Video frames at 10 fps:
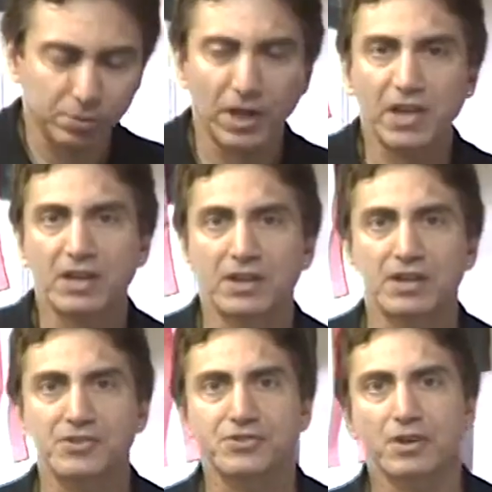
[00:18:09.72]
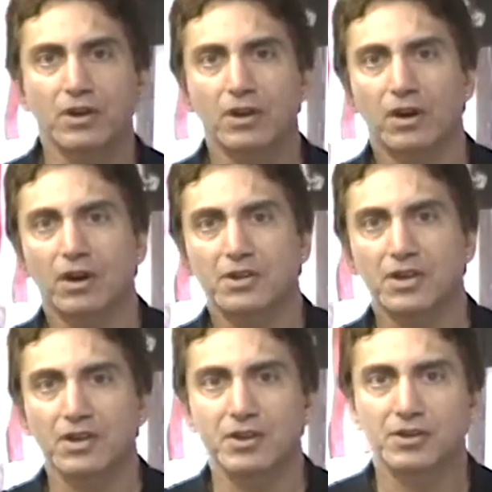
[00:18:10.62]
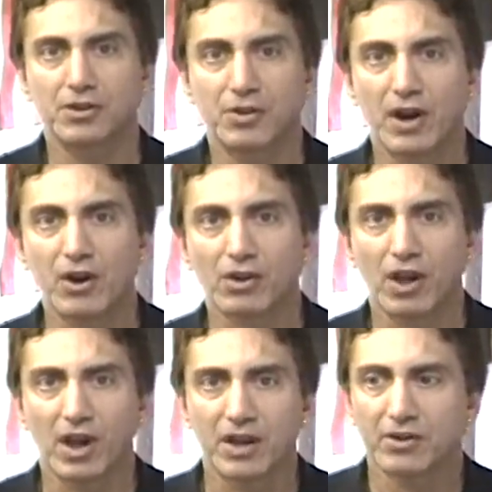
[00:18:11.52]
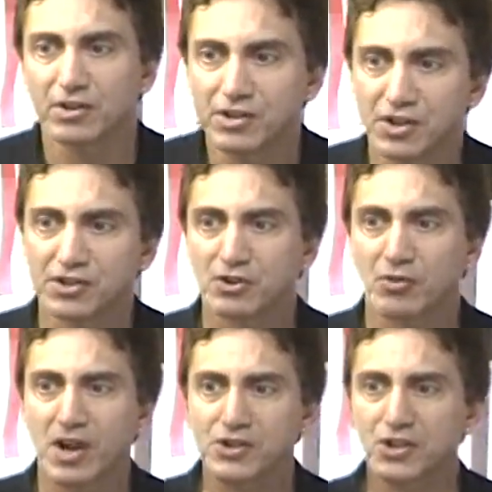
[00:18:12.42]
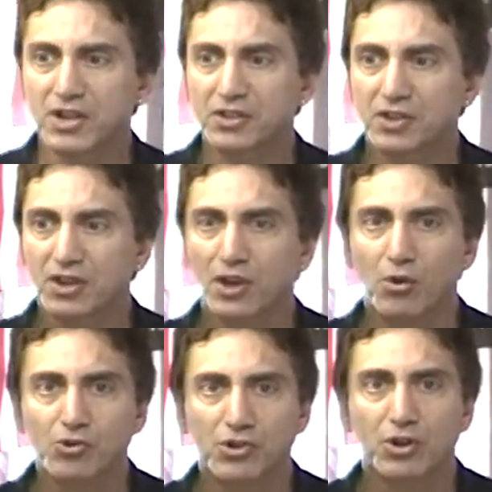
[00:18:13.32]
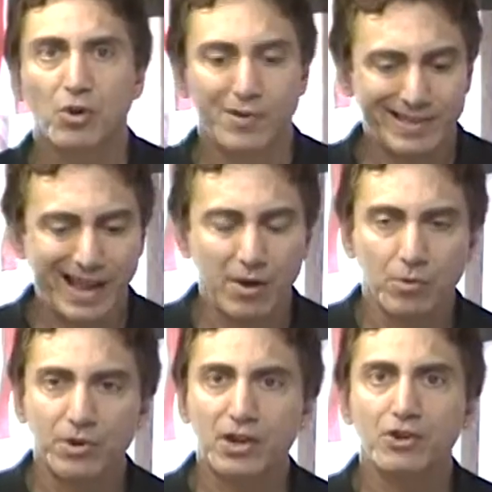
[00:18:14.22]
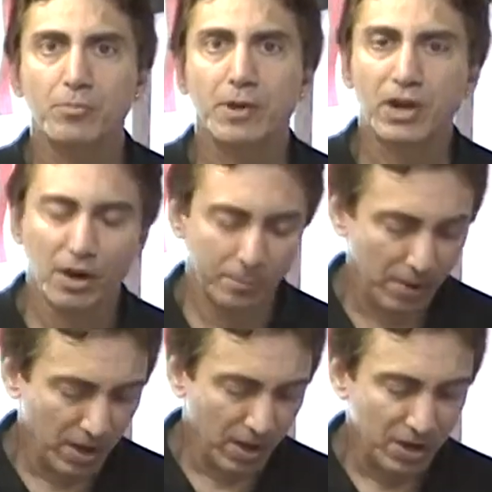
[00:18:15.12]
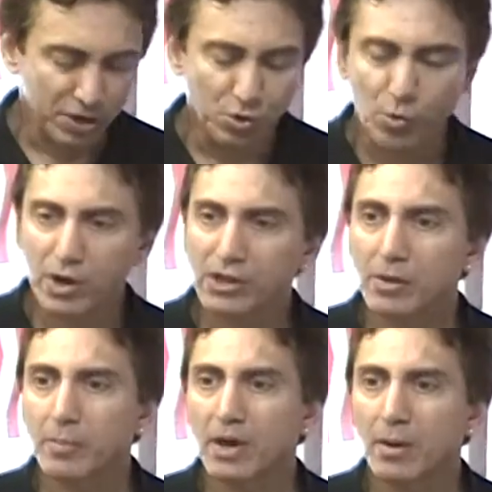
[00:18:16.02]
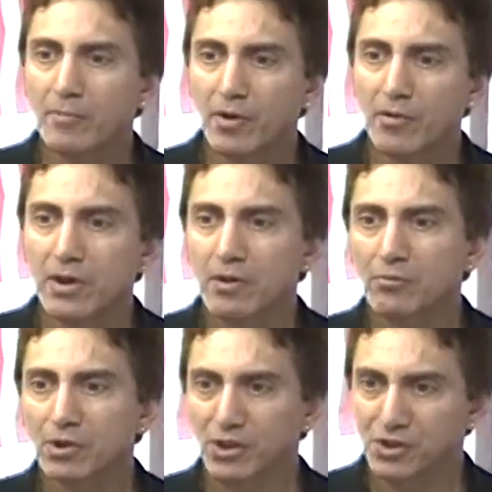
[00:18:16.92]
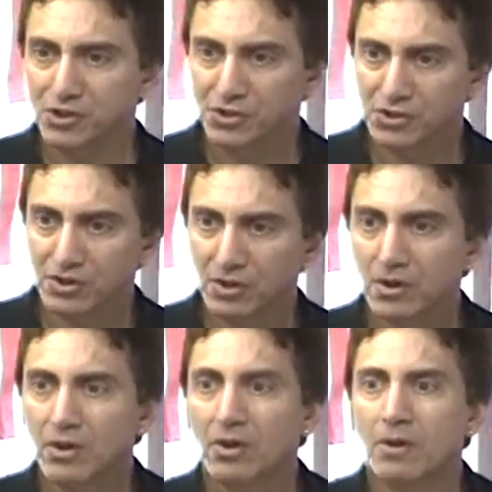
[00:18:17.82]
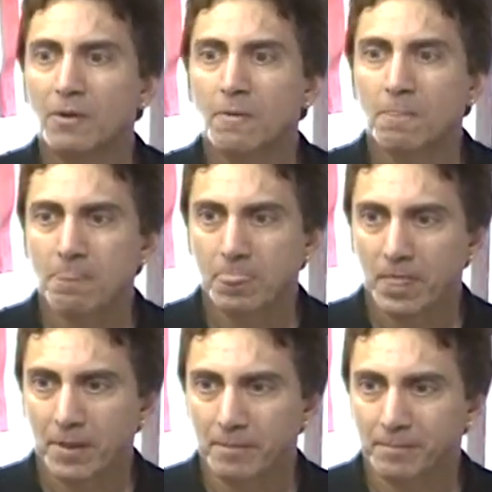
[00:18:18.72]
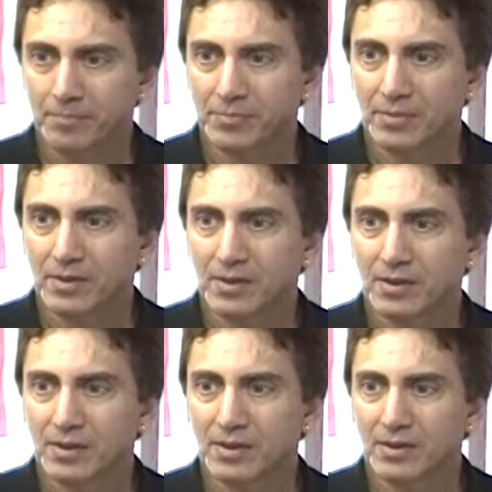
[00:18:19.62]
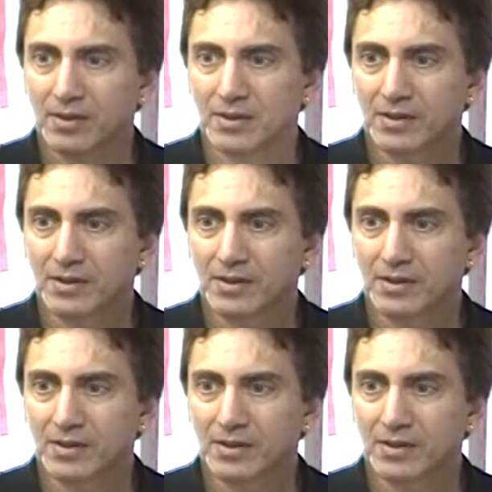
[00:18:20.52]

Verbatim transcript: the plane is, uh, uh, your airliner is crashing into the ocean going downward, then you become, you quickly become very religious. Yeah, there are no atheists in the foxhole.